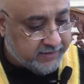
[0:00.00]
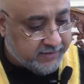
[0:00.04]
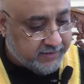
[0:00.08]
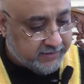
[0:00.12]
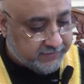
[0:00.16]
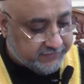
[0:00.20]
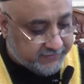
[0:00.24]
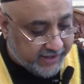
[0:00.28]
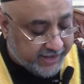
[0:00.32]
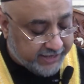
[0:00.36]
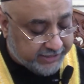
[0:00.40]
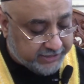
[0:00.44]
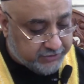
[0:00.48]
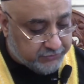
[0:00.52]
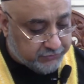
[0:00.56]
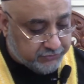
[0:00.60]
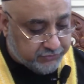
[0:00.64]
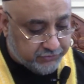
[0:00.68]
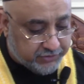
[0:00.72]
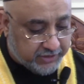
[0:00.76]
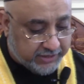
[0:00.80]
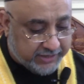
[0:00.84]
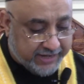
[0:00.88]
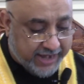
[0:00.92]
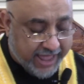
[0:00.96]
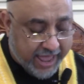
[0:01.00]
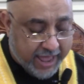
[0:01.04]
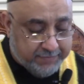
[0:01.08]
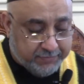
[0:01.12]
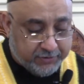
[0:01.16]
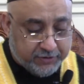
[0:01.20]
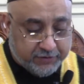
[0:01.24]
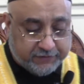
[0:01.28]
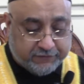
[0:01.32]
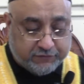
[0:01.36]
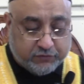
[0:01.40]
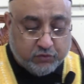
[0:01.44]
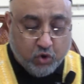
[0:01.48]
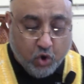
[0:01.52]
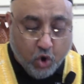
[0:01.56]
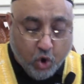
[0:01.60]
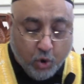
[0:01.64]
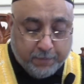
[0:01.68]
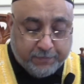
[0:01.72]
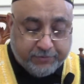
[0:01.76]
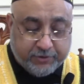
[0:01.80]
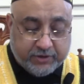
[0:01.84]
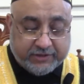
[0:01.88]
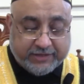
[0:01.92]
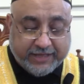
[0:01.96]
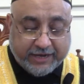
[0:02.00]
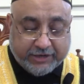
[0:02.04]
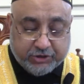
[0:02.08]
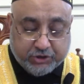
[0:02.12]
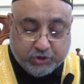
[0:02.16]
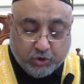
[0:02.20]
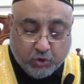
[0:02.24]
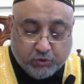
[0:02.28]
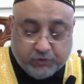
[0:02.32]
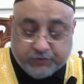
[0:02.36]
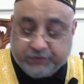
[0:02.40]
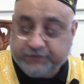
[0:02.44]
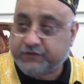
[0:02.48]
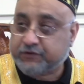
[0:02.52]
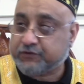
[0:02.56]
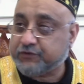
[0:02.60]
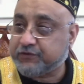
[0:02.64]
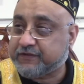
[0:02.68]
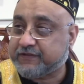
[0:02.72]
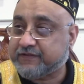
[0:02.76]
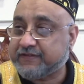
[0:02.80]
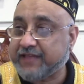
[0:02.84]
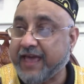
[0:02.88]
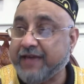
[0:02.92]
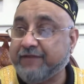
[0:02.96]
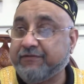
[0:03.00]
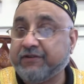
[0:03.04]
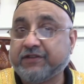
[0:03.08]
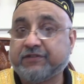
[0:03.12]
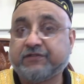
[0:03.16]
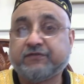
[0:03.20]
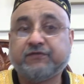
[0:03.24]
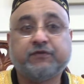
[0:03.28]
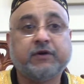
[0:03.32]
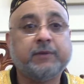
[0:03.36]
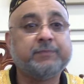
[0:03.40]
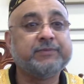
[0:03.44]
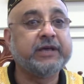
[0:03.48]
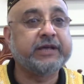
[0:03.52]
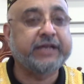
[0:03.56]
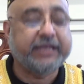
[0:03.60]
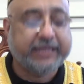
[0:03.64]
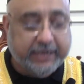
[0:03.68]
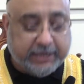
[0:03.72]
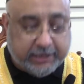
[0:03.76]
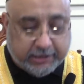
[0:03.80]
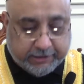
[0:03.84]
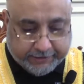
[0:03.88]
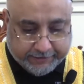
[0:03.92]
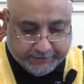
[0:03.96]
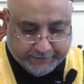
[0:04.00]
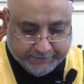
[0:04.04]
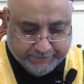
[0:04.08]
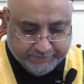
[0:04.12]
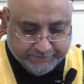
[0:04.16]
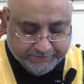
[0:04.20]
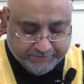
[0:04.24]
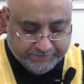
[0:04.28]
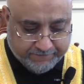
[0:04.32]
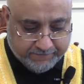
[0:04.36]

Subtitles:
Thank you to the neighbors who opened their doors to save us from the killer.